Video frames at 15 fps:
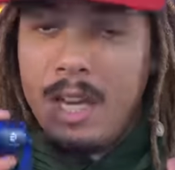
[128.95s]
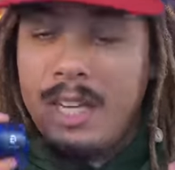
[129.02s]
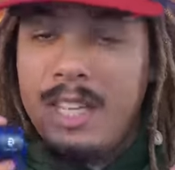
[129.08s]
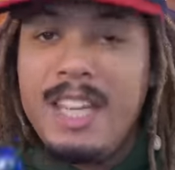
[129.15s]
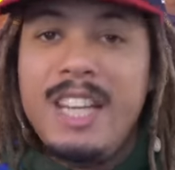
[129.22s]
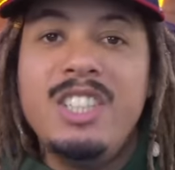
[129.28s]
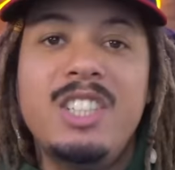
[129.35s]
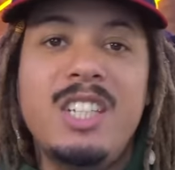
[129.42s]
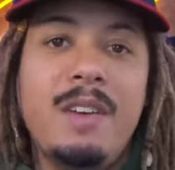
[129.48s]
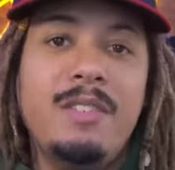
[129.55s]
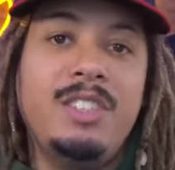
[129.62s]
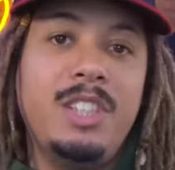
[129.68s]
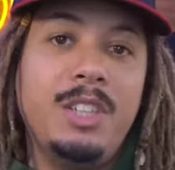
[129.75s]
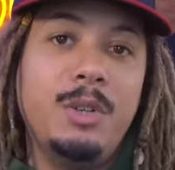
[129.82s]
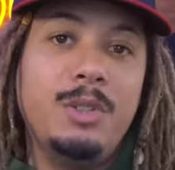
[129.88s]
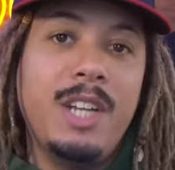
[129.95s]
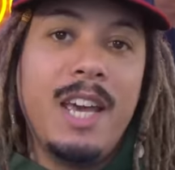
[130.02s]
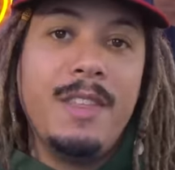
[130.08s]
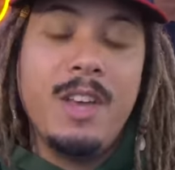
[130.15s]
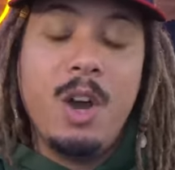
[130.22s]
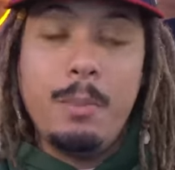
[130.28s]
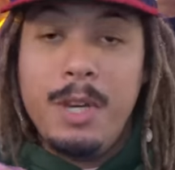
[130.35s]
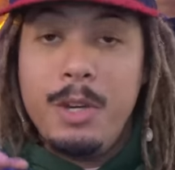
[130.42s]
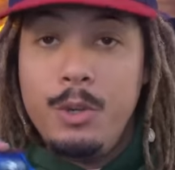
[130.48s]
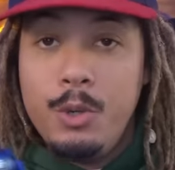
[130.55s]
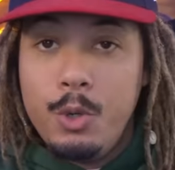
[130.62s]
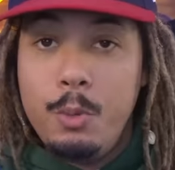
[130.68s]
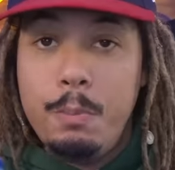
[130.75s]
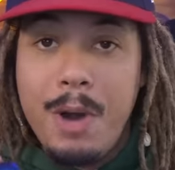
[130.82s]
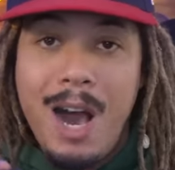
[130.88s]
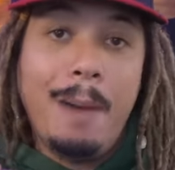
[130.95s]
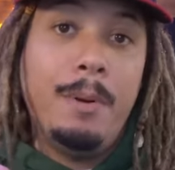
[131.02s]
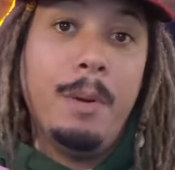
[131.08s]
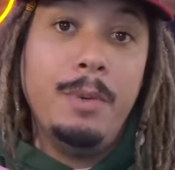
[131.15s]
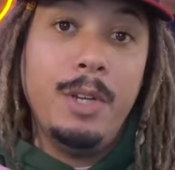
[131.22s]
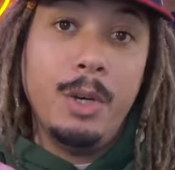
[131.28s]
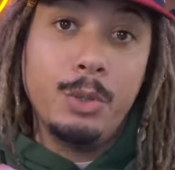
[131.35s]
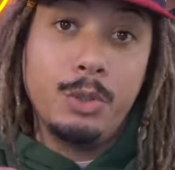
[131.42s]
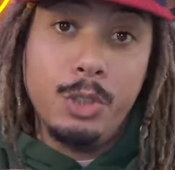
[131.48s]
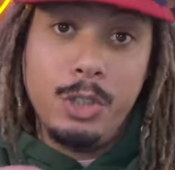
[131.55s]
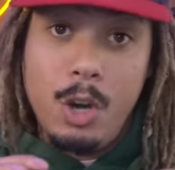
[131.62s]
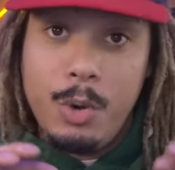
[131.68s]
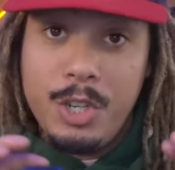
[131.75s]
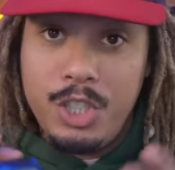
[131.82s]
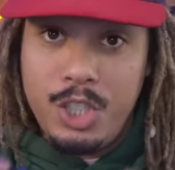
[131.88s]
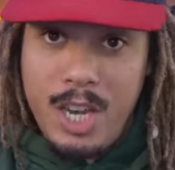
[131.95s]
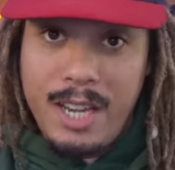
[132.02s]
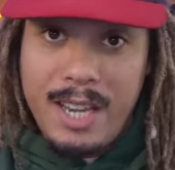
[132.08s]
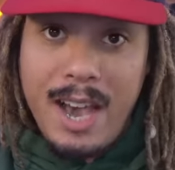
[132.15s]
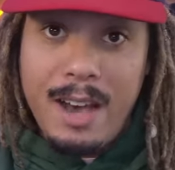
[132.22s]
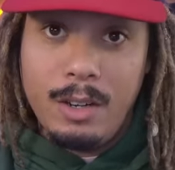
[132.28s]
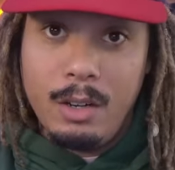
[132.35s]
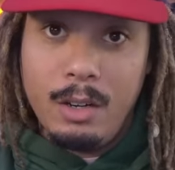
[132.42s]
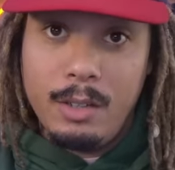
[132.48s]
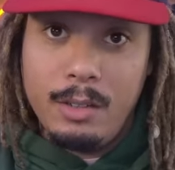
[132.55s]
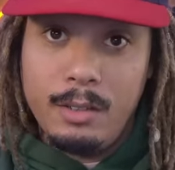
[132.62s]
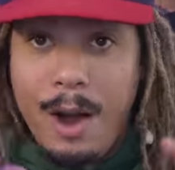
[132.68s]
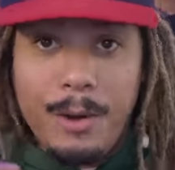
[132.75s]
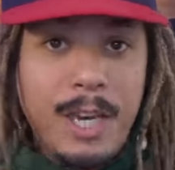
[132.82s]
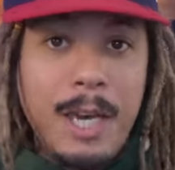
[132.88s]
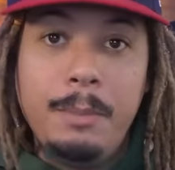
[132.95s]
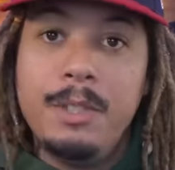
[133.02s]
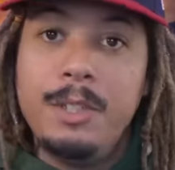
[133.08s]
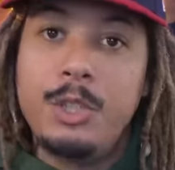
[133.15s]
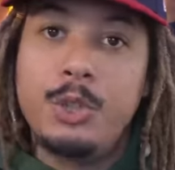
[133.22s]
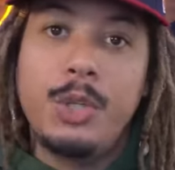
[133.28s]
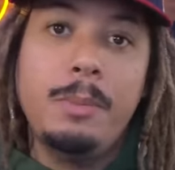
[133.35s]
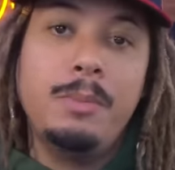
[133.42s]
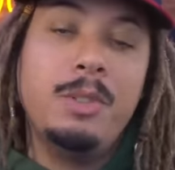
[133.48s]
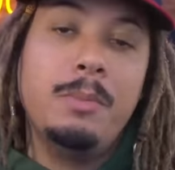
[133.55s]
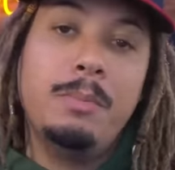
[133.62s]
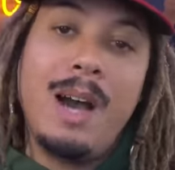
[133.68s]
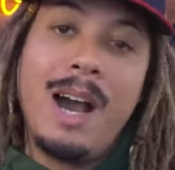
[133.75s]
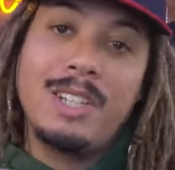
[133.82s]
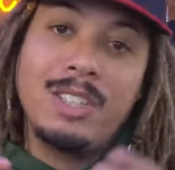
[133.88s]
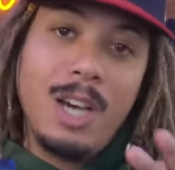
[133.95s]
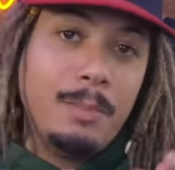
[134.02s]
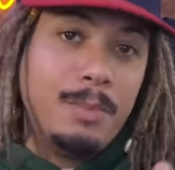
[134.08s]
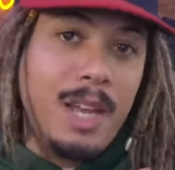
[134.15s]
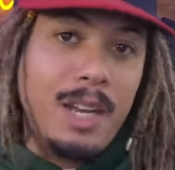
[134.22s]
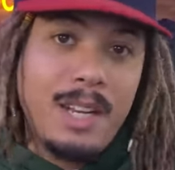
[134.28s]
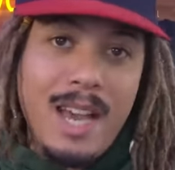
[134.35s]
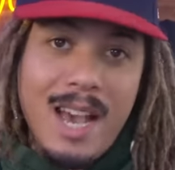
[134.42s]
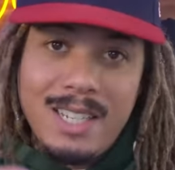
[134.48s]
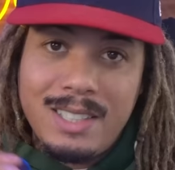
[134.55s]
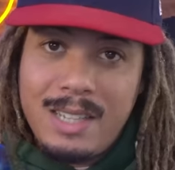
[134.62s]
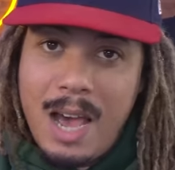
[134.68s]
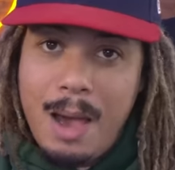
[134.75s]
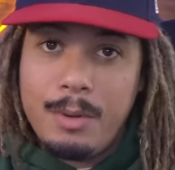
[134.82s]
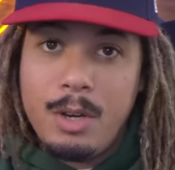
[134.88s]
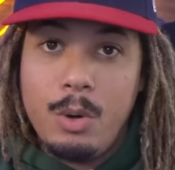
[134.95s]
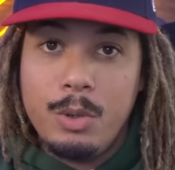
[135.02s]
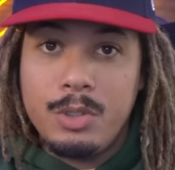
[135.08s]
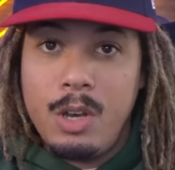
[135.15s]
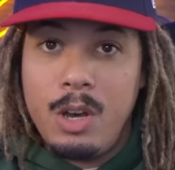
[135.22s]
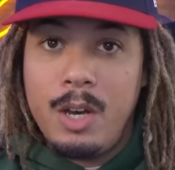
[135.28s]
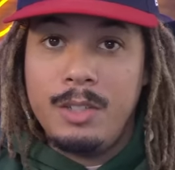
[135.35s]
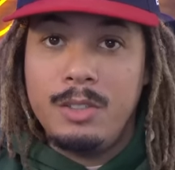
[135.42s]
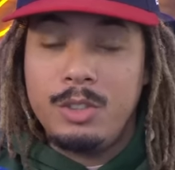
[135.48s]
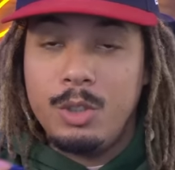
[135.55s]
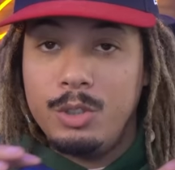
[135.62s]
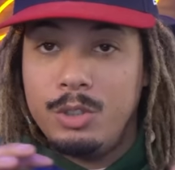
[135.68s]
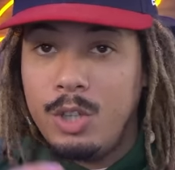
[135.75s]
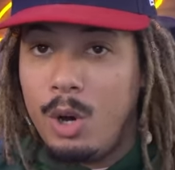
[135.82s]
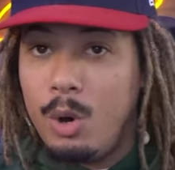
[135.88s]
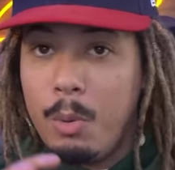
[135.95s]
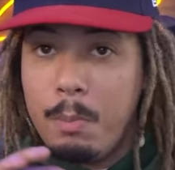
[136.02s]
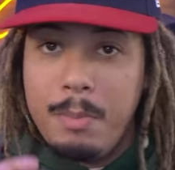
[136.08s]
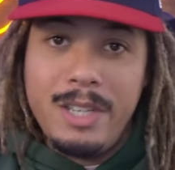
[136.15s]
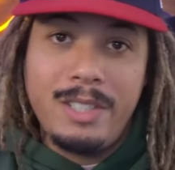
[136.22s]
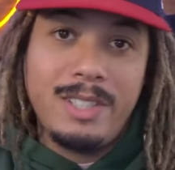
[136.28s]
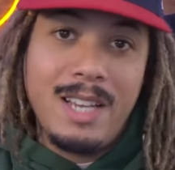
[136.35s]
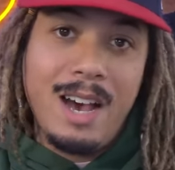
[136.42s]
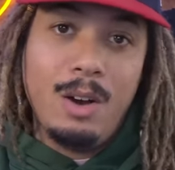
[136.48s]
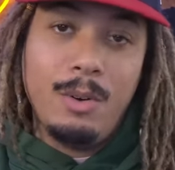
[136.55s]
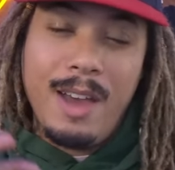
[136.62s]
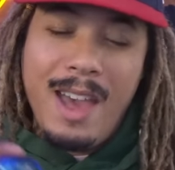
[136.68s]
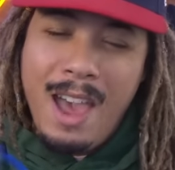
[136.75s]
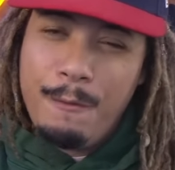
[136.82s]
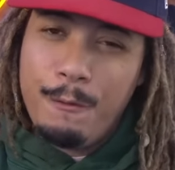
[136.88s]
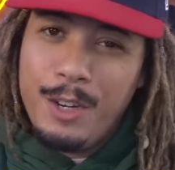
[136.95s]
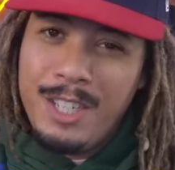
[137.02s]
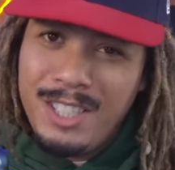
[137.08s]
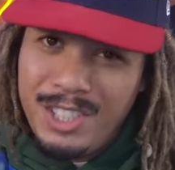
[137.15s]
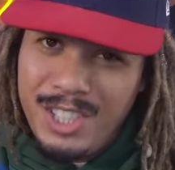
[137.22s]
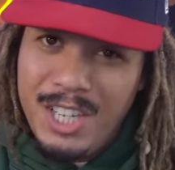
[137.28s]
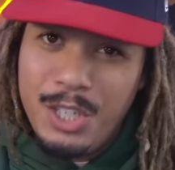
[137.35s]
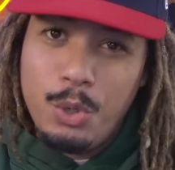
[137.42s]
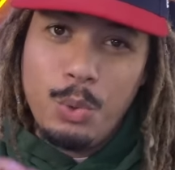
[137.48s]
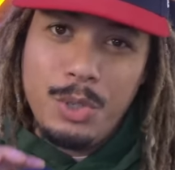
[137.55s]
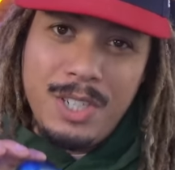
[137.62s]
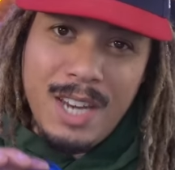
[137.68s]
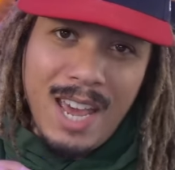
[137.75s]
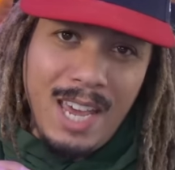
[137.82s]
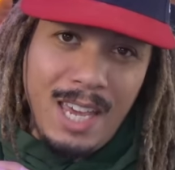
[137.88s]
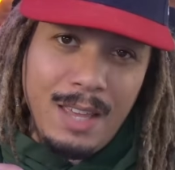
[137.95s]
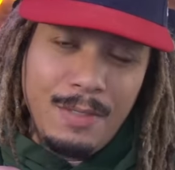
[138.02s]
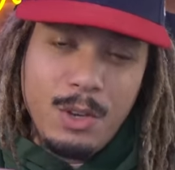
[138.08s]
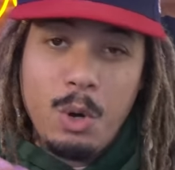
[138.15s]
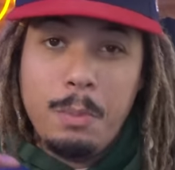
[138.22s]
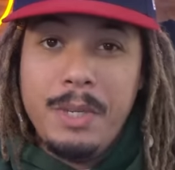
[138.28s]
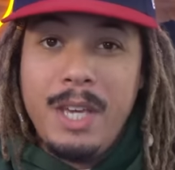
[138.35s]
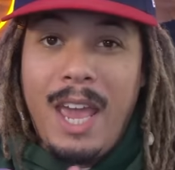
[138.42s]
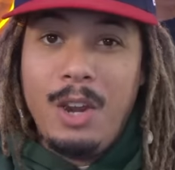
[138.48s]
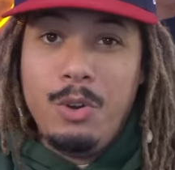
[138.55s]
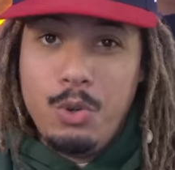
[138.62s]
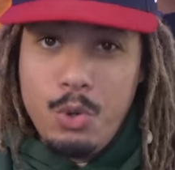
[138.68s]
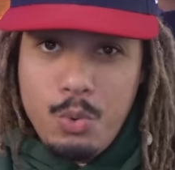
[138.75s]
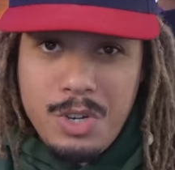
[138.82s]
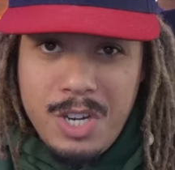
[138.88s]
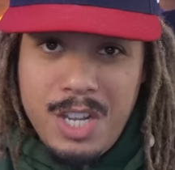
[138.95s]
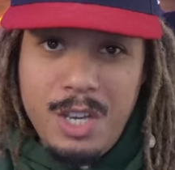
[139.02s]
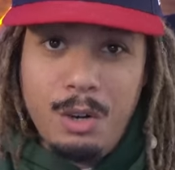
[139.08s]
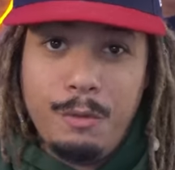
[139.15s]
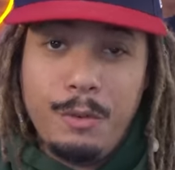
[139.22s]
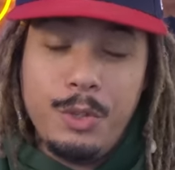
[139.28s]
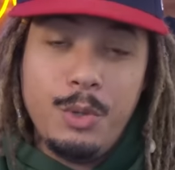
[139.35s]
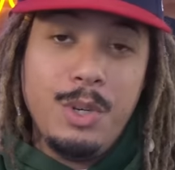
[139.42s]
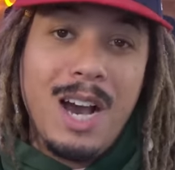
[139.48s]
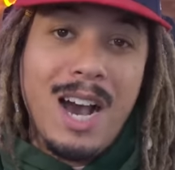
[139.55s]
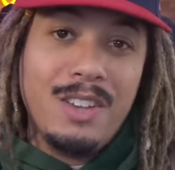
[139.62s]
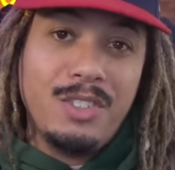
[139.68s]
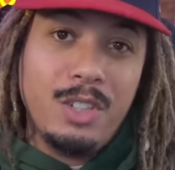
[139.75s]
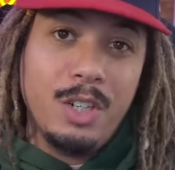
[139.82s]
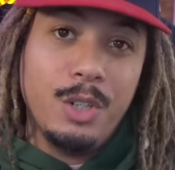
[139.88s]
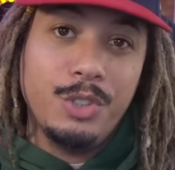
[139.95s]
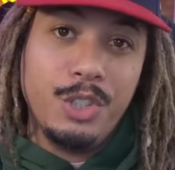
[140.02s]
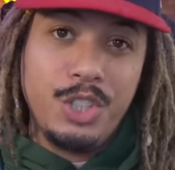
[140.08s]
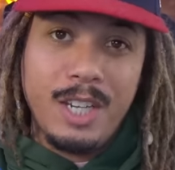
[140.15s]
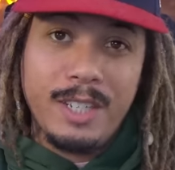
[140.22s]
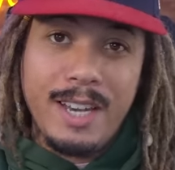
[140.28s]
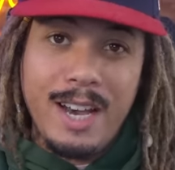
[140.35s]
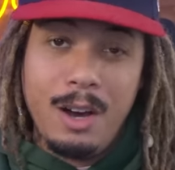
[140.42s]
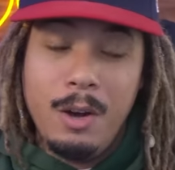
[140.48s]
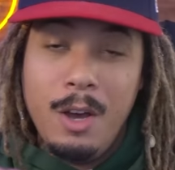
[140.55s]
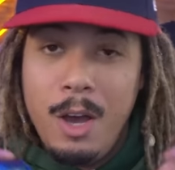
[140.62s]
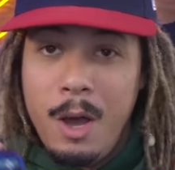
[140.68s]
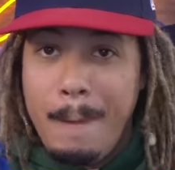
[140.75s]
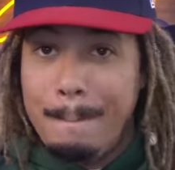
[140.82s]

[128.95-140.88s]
And each and every single day, there'll be new pop-up deals to go and check out on. I'll keep the description box updated as time goes on, so don't miss out. Every single day, there will be a new deal for you guys and girls to check out.